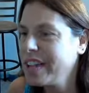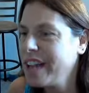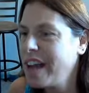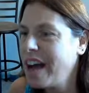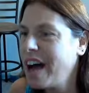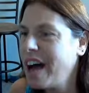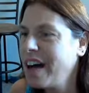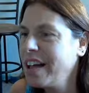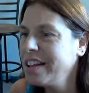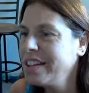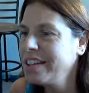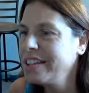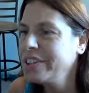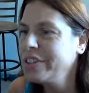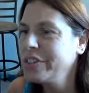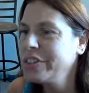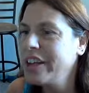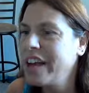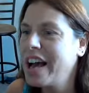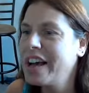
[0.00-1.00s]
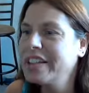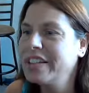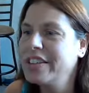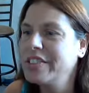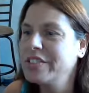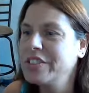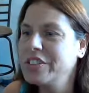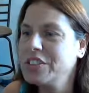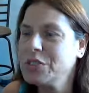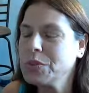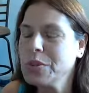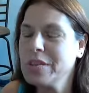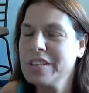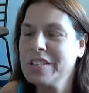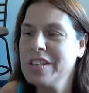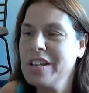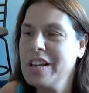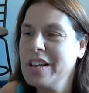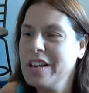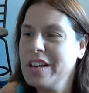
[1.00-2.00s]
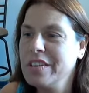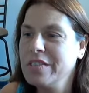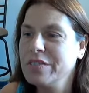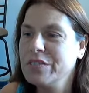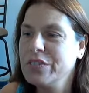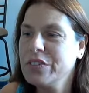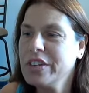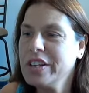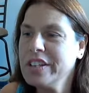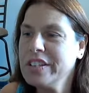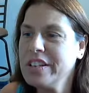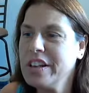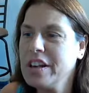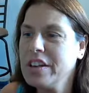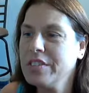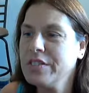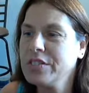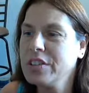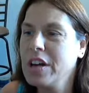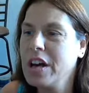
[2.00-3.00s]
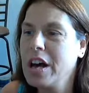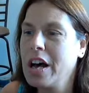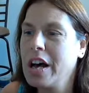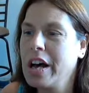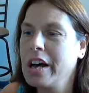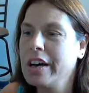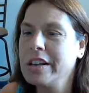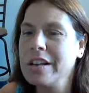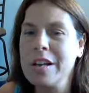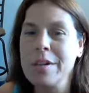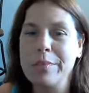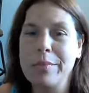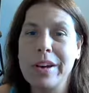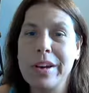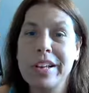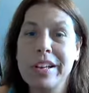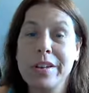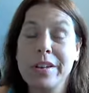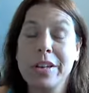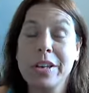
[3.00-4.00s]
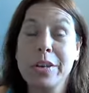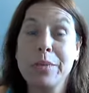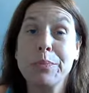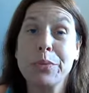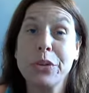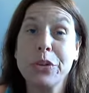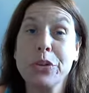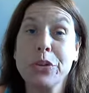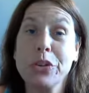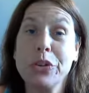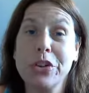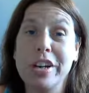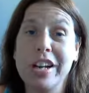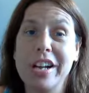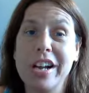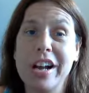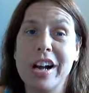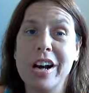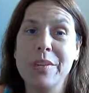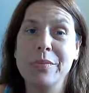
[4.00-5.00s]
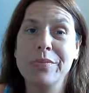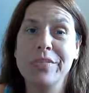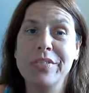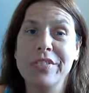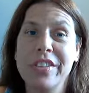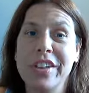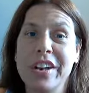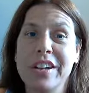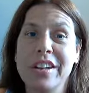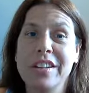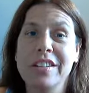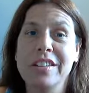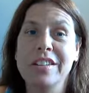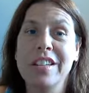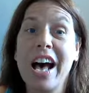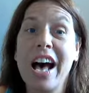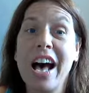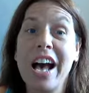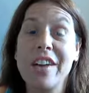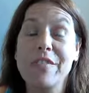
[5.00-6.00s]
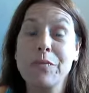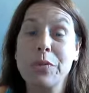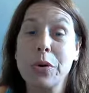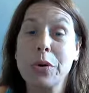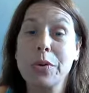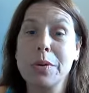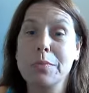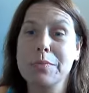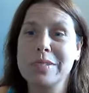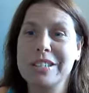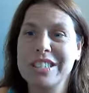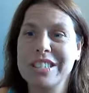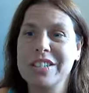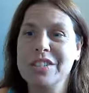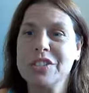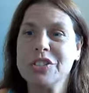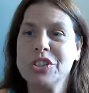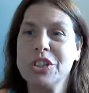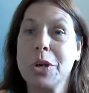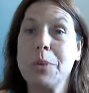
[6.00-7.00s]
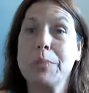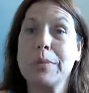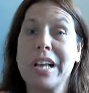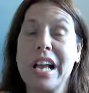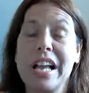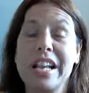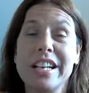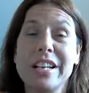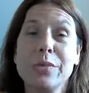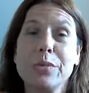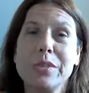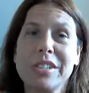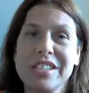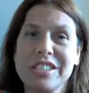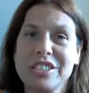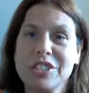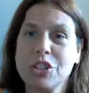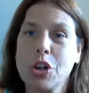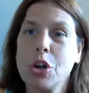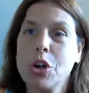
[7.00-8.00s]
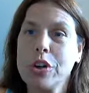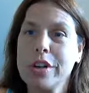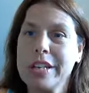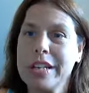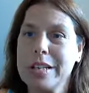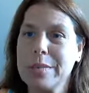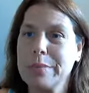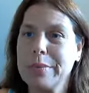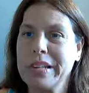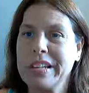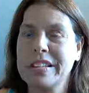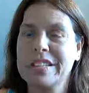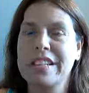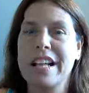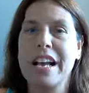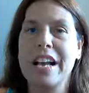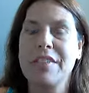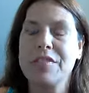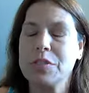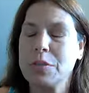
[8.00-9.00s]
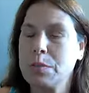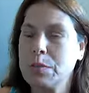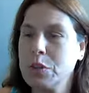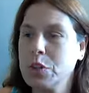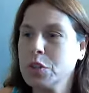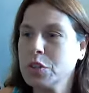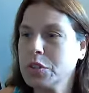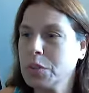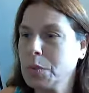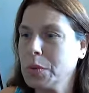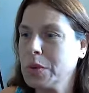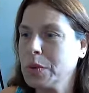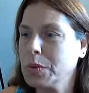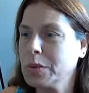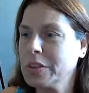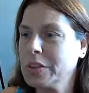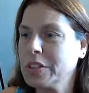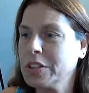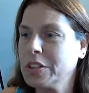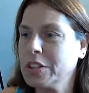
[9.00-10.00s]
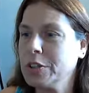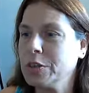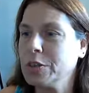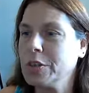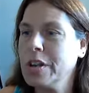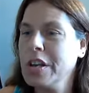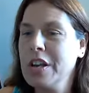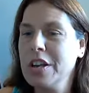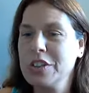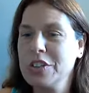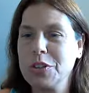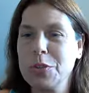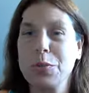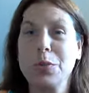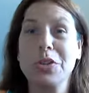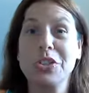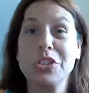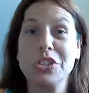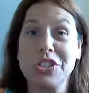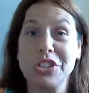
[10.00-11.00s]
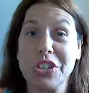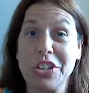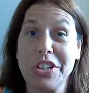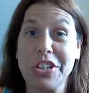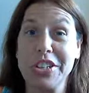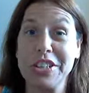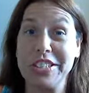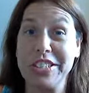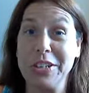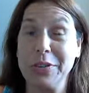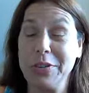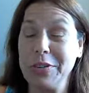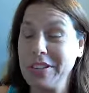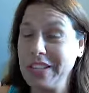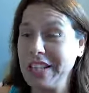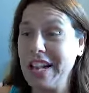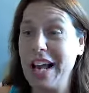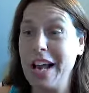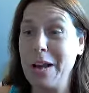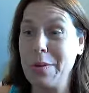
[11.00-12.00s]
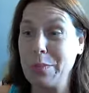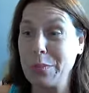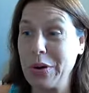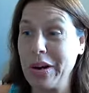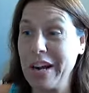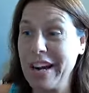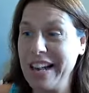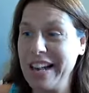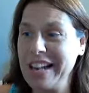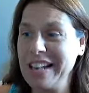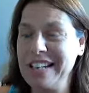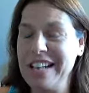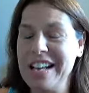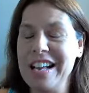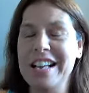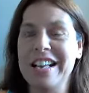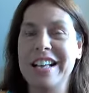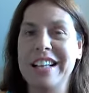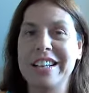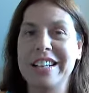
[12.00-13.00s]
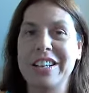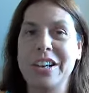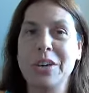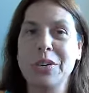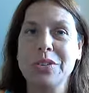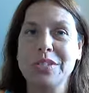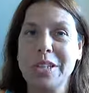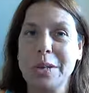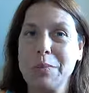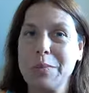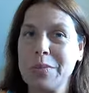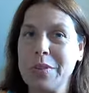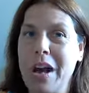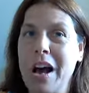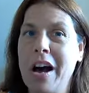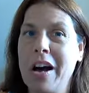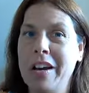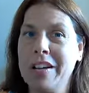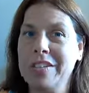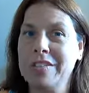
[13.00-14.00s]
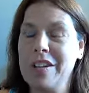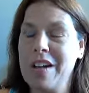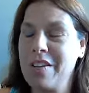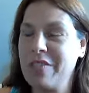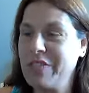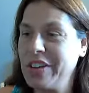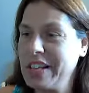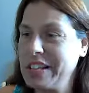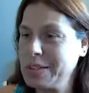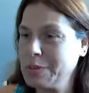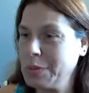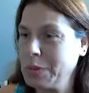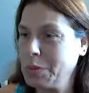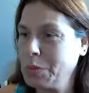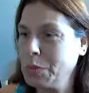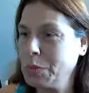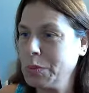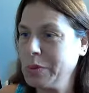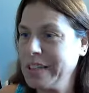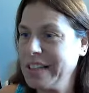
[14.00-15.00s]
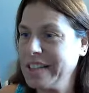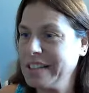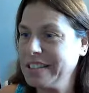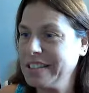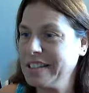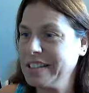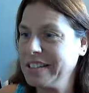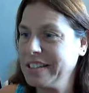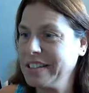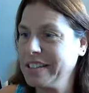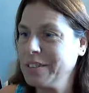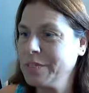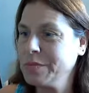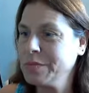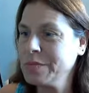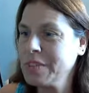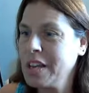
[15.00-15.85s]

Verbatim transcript: Hallelujah. I love this one. Friend of God. My computer, um, the live program still jumping. I didn't restart it because I have some news I want to read to you. So we're just going to deal with it. I pray it, it goes up on Facebook when we get done here.